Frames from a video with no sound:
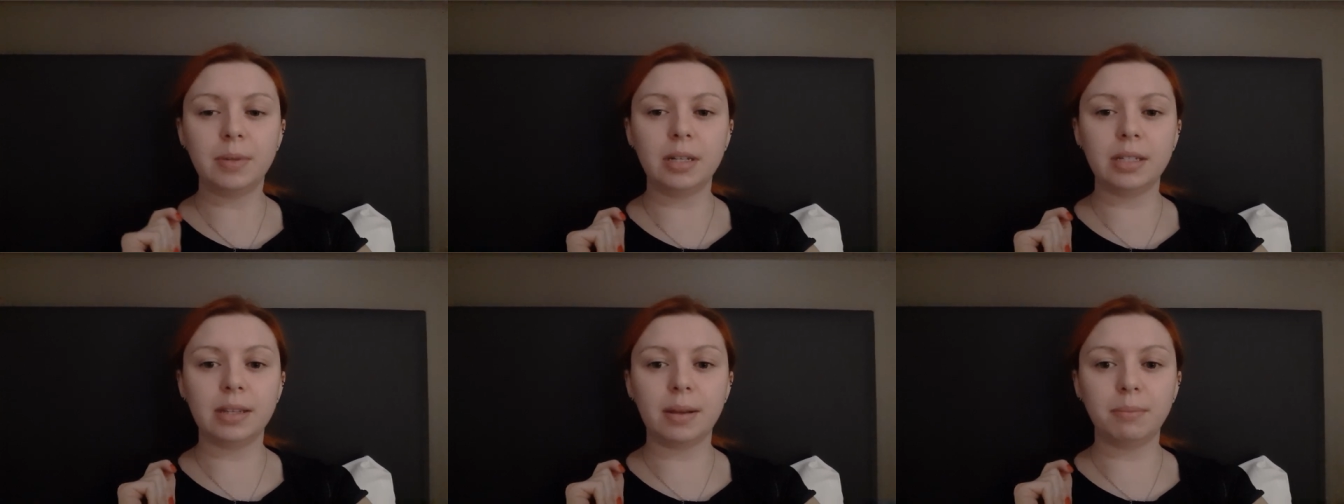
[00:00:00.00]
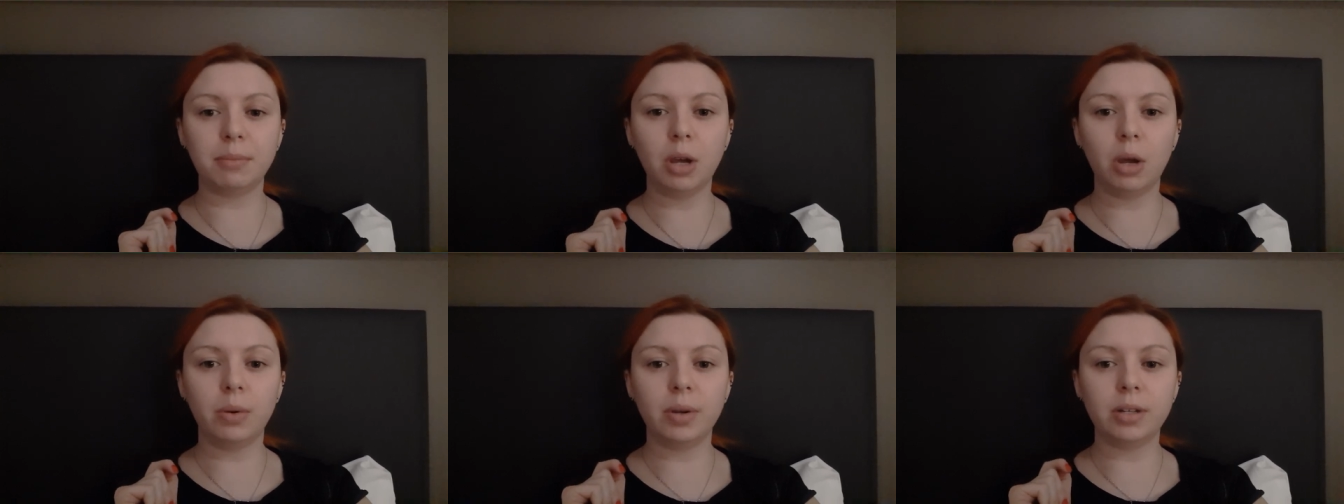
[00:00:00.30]
because
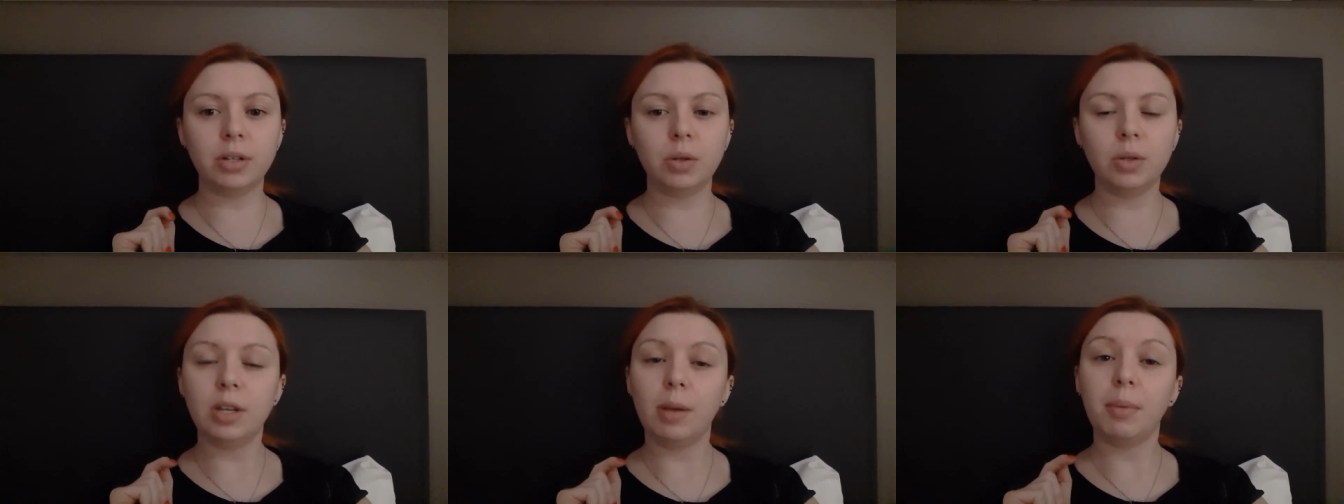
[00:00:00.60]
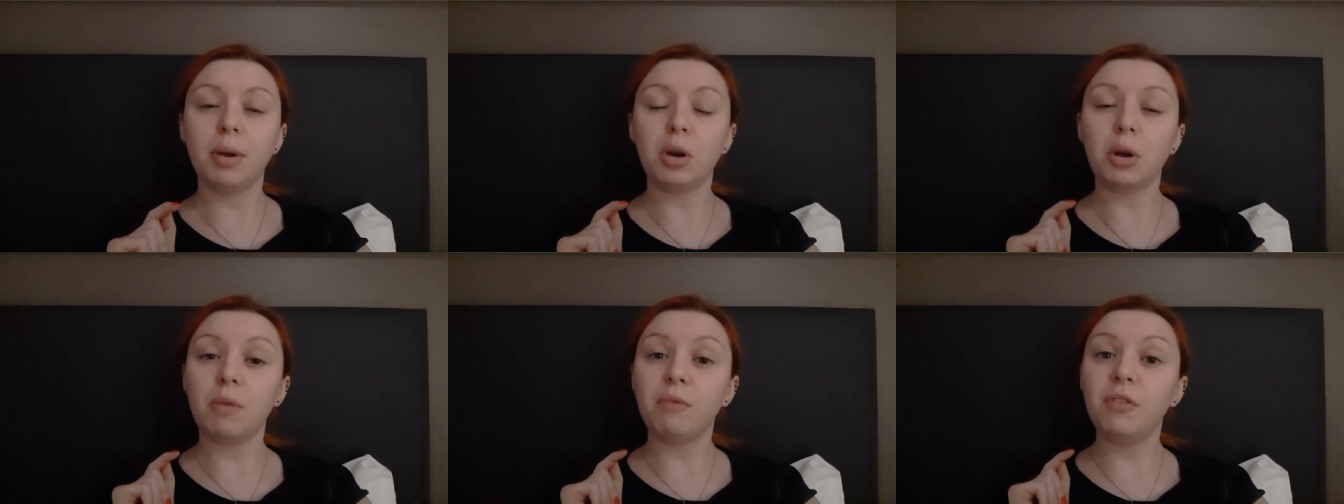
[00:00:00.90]
I'm going to set
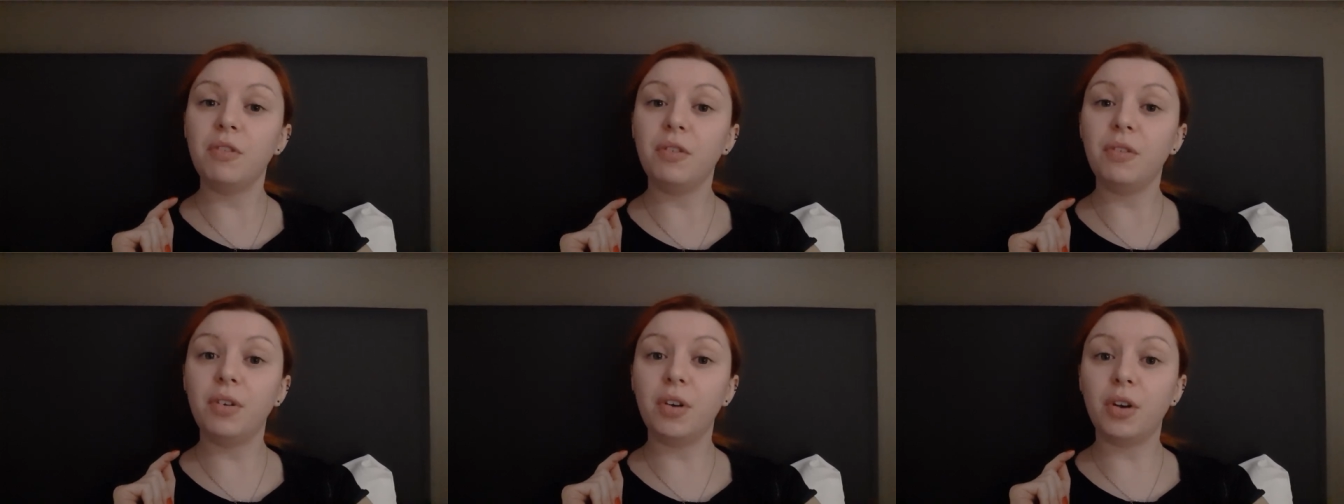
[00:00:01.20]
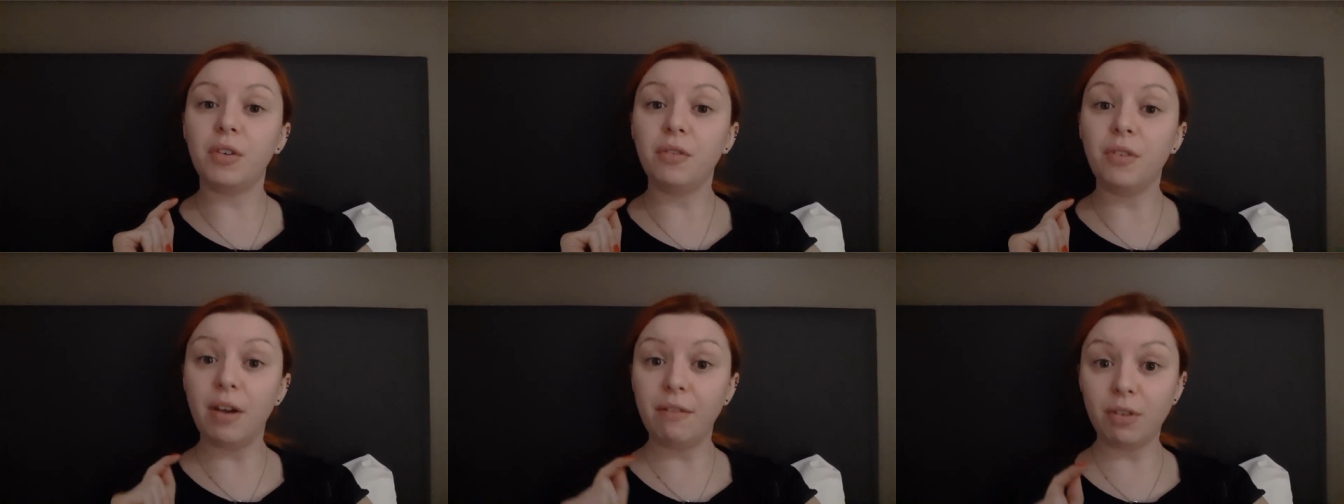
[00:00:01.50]
my alarm
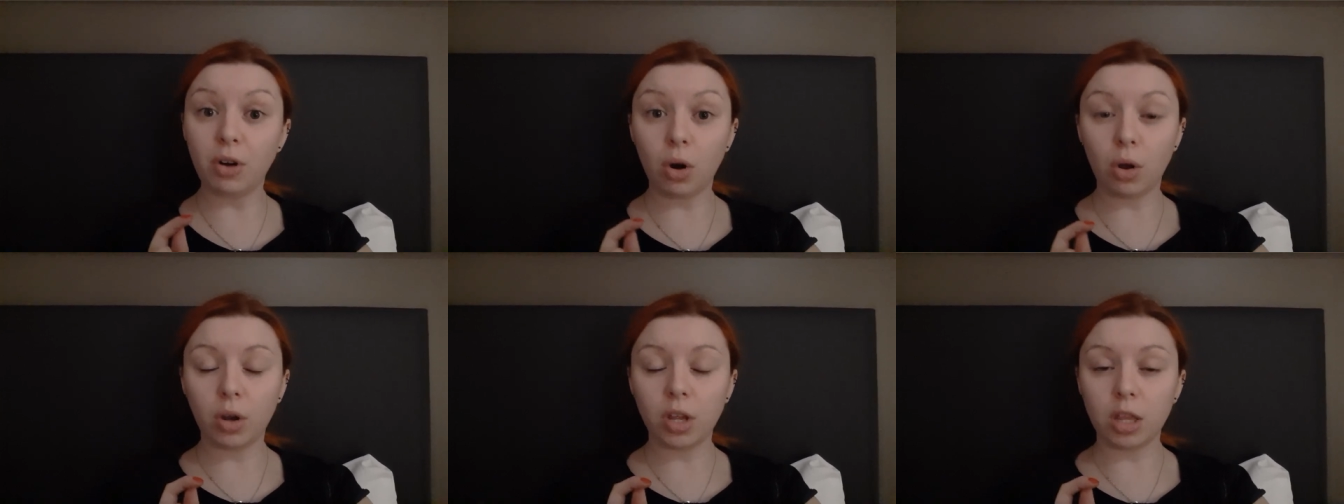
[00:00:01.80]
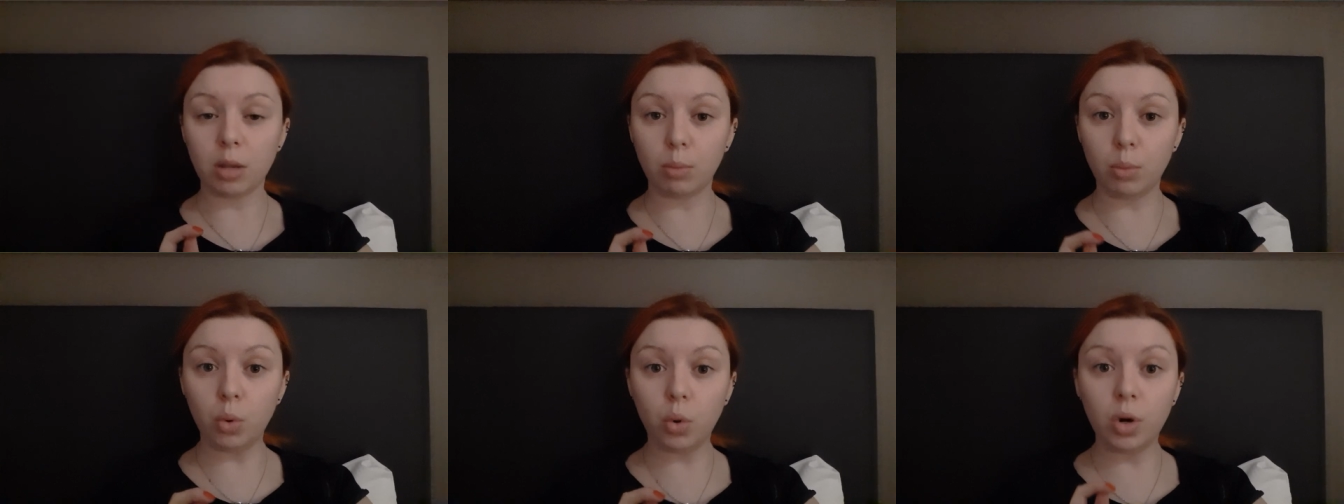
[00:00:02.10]
for 5 o'clock
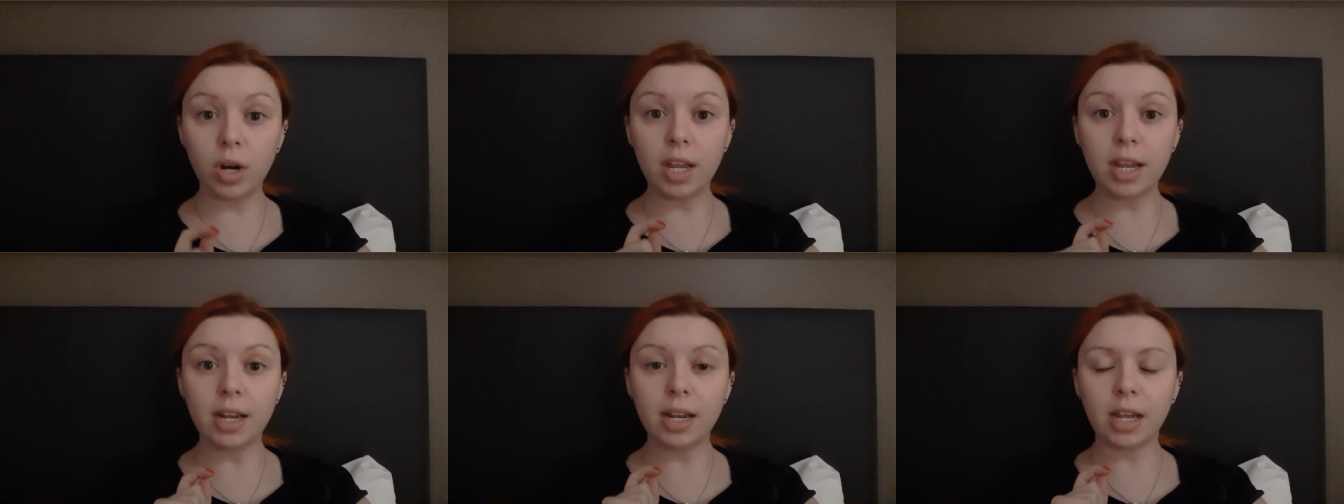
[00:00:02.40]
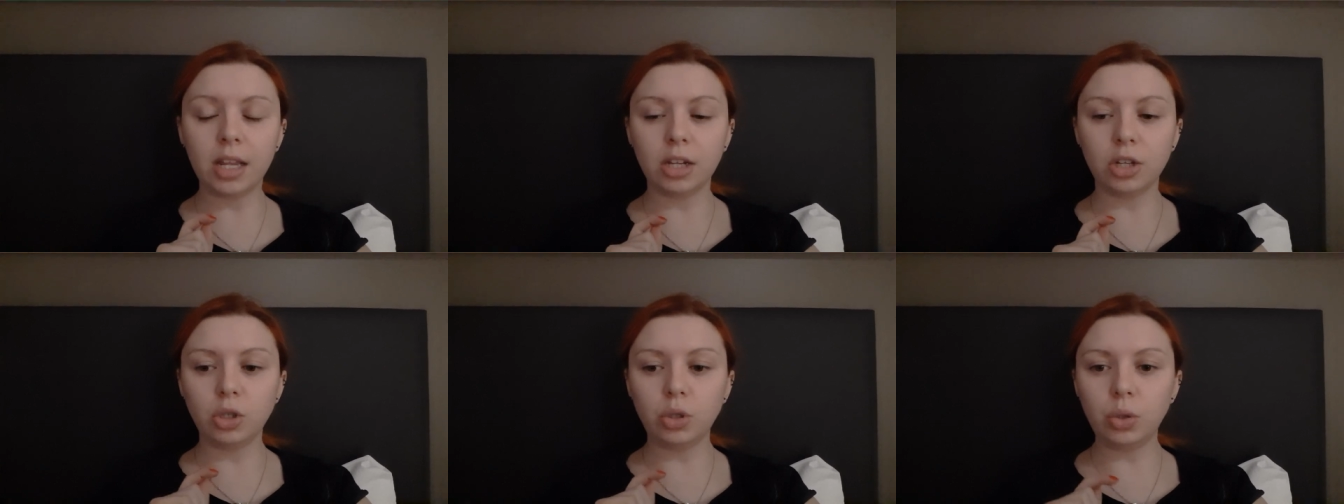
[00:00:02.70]
in the morning,
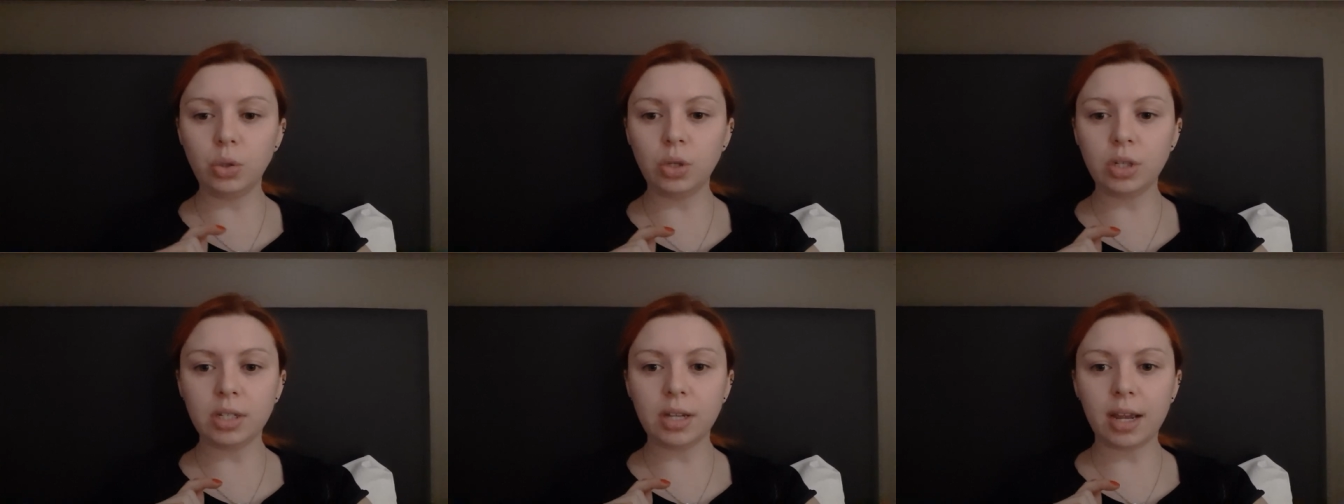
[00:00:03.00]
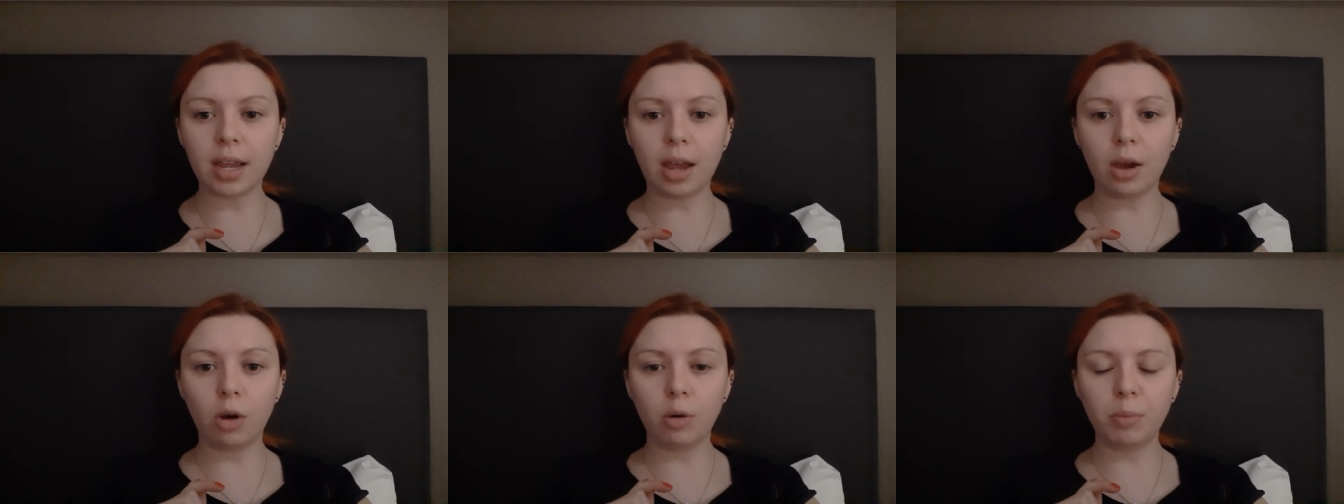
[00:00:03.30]
and as soon as I
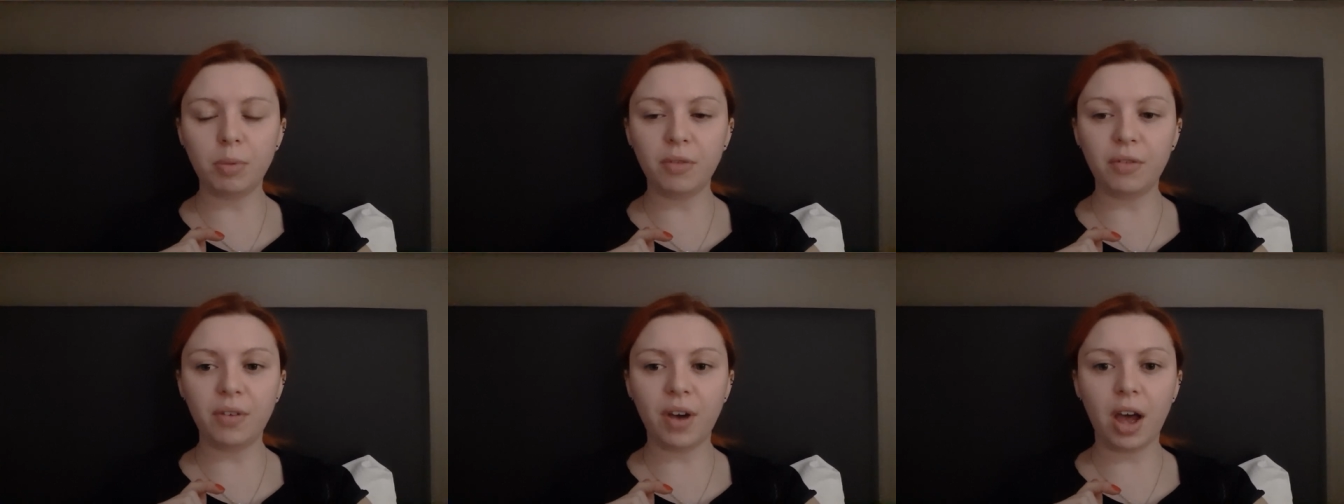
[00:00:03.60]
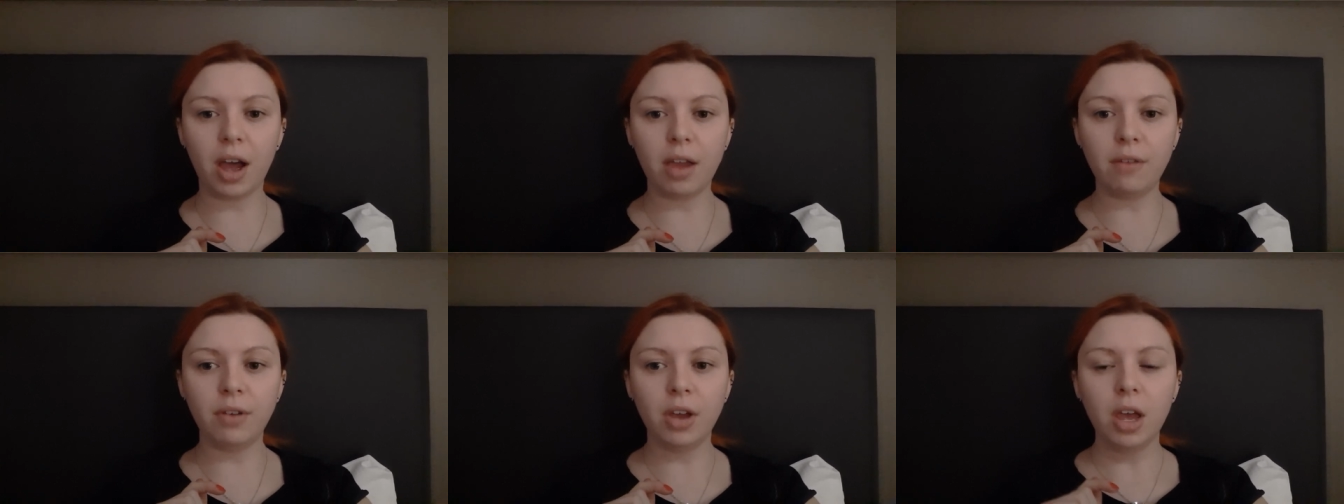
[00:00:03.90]
get up at
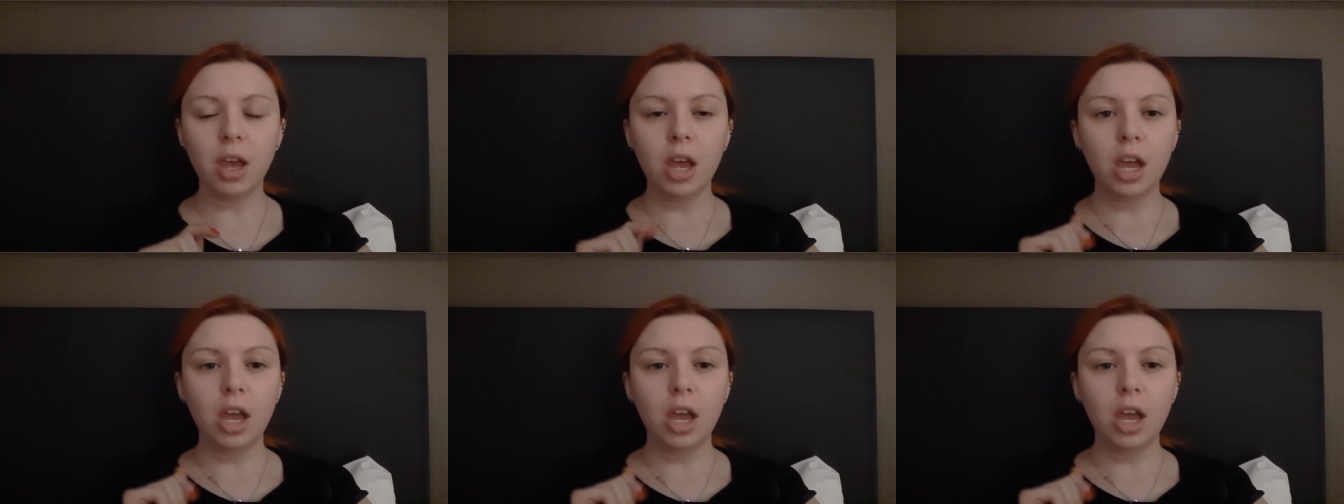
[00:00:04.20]
5,